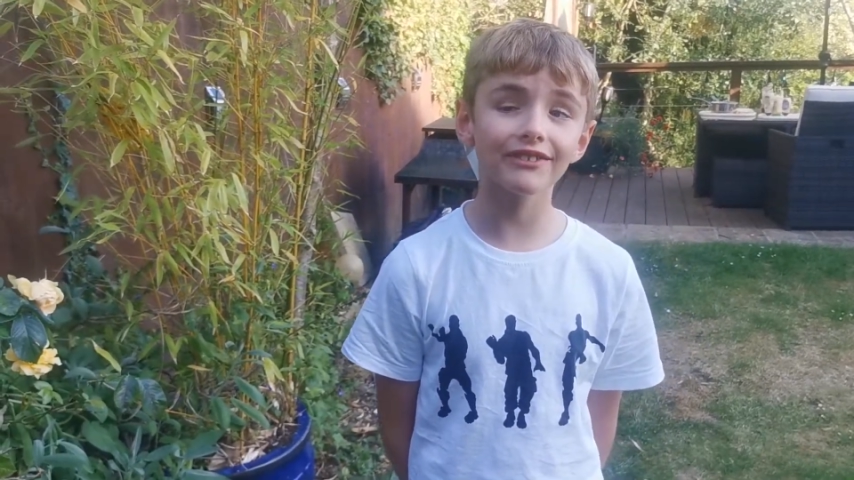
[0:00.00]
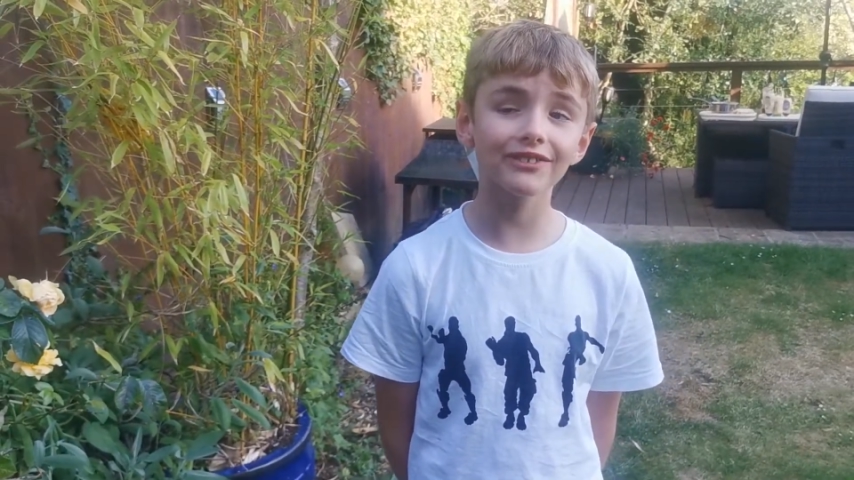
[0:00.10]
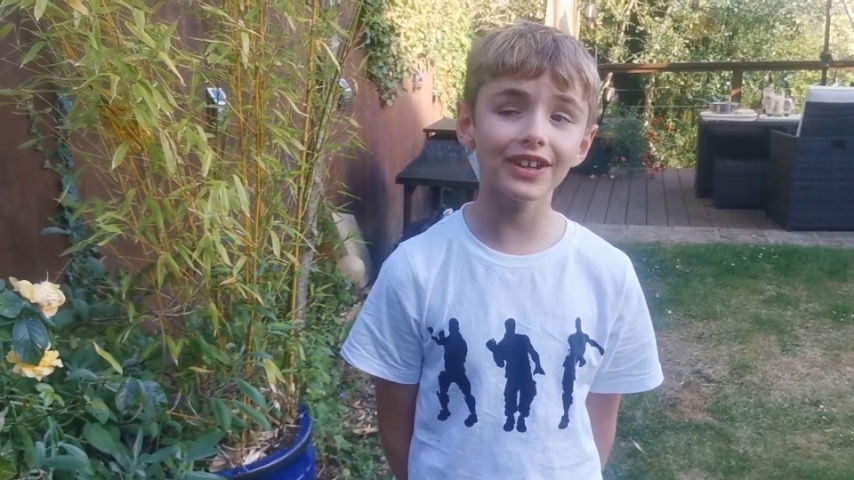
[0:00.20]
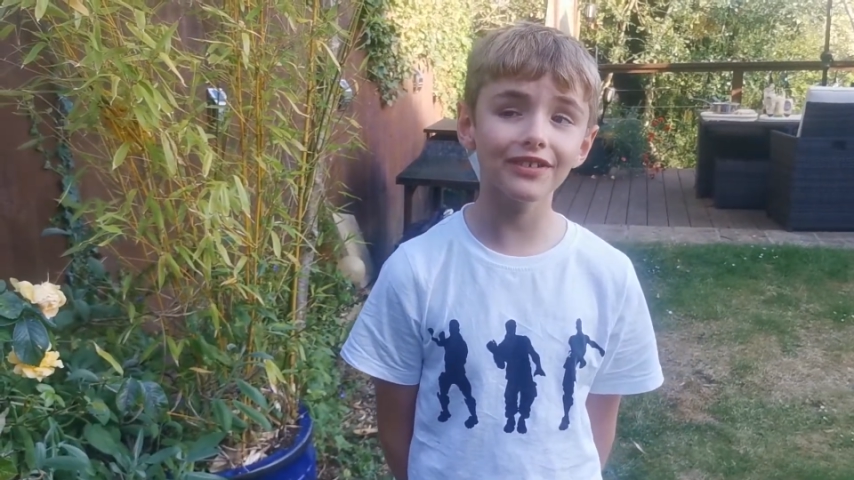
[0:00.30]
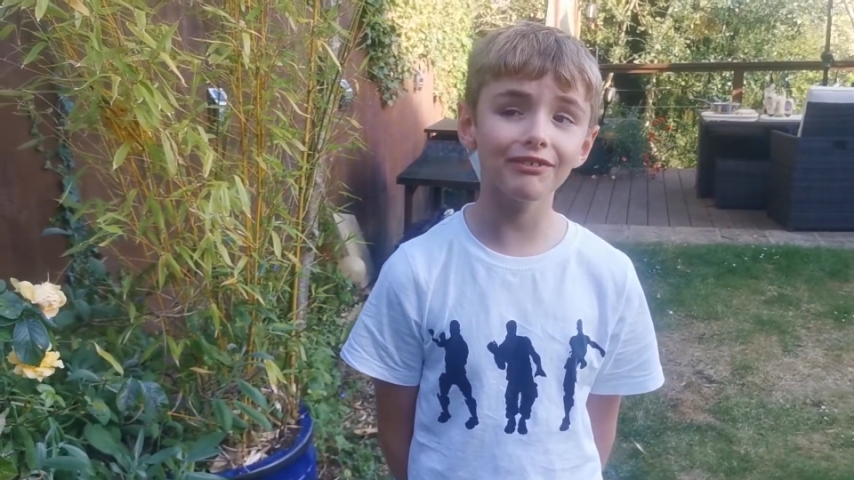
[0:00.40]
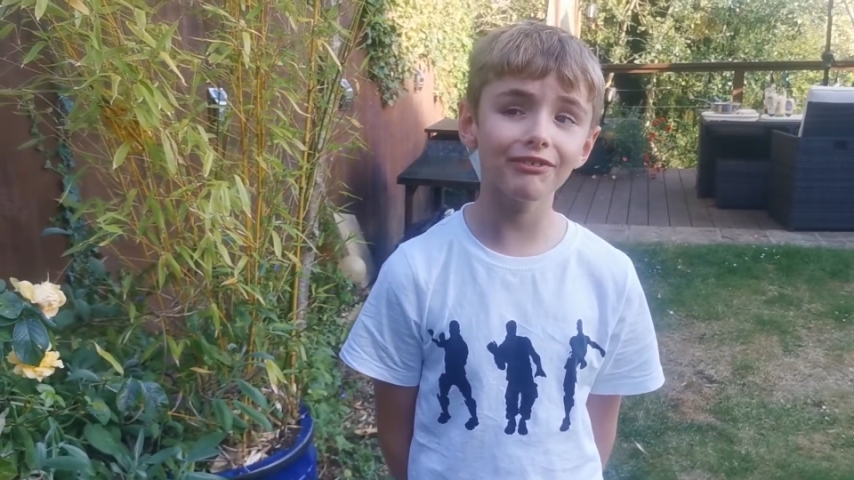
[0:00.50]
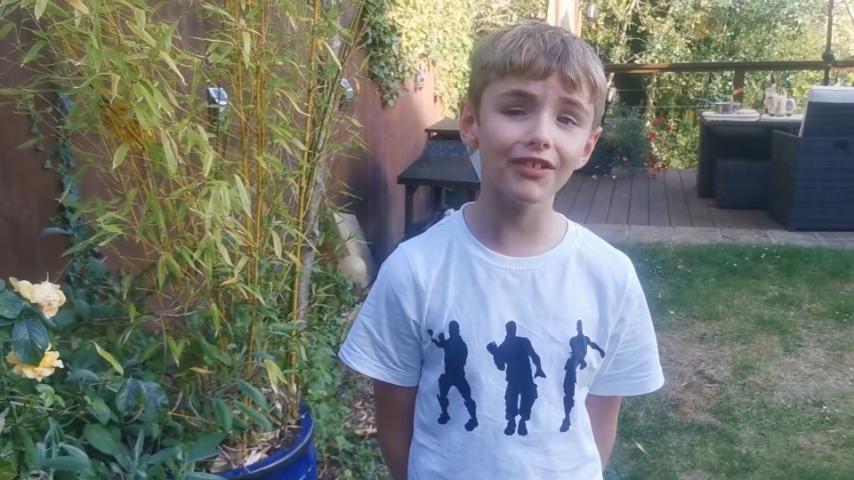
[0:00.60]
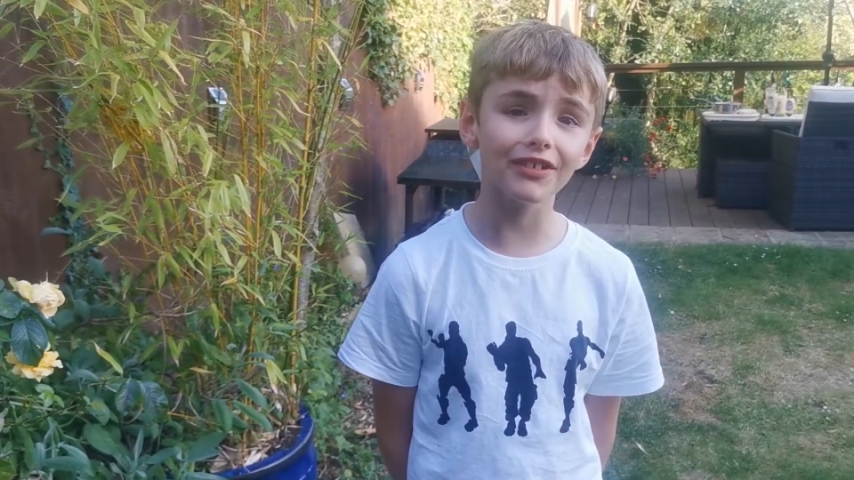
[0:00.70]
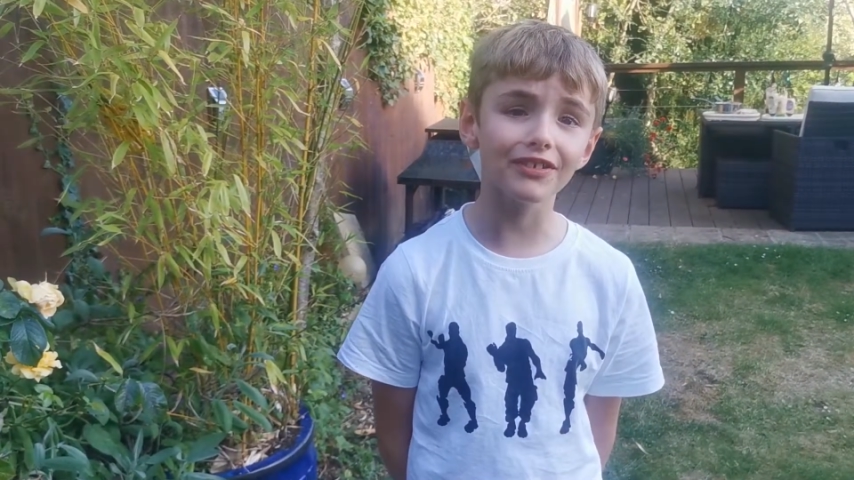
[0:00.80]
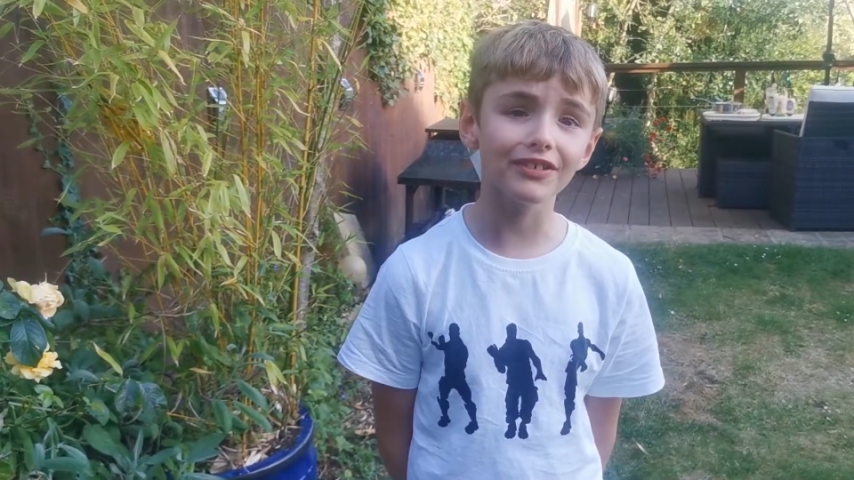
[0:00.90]
review
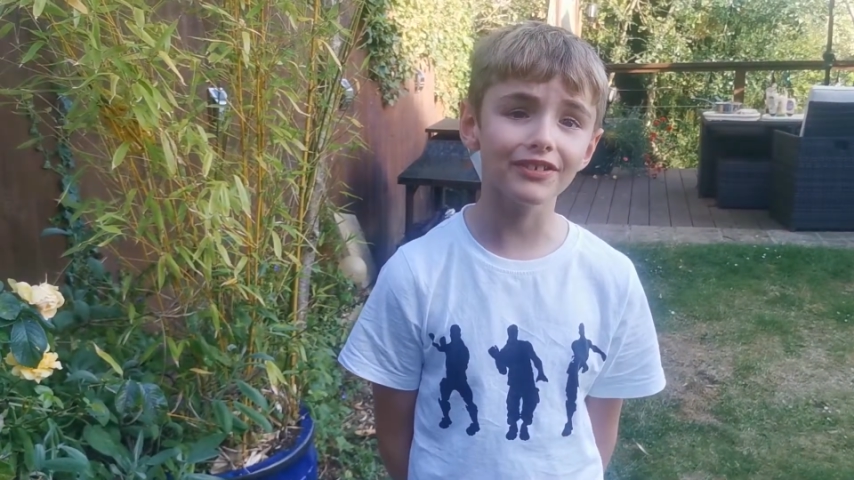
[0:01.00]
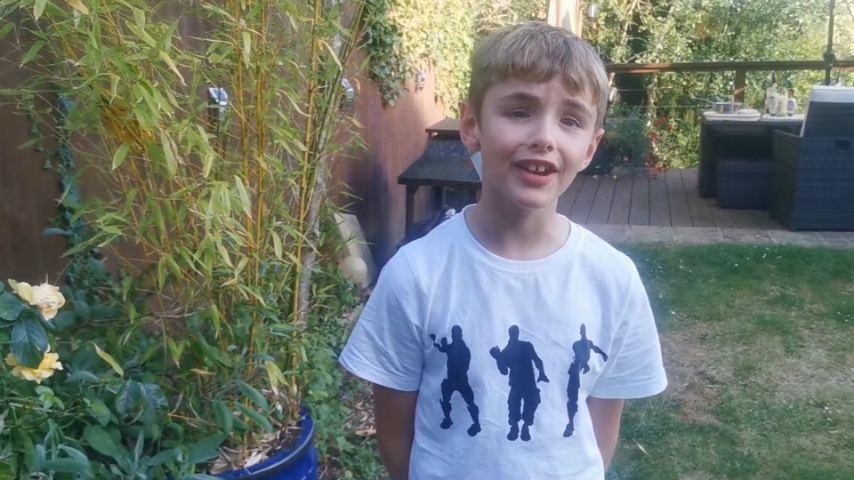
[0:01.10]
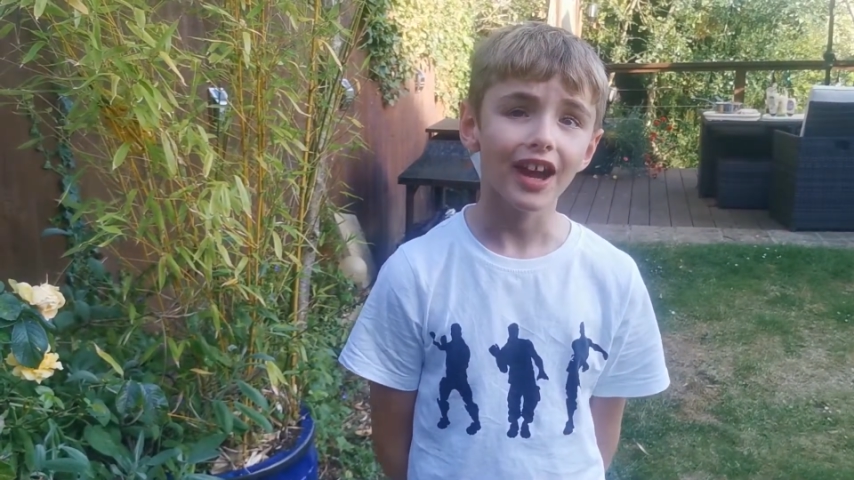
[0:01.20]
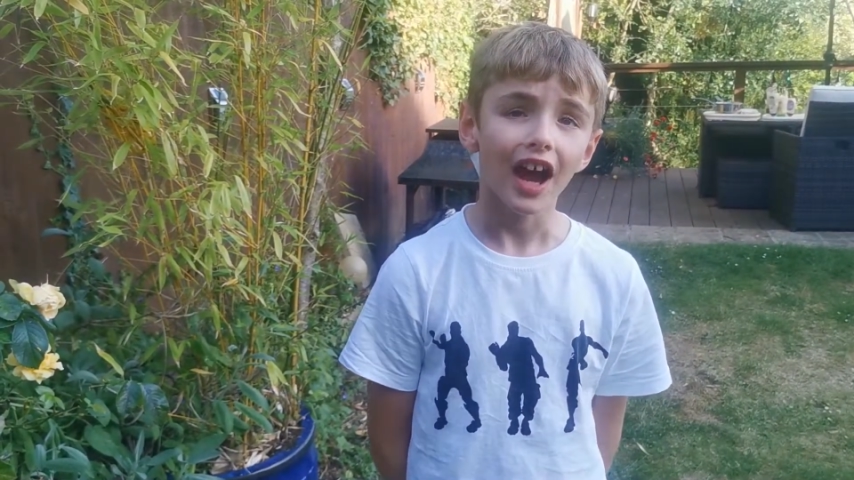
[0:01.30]
food,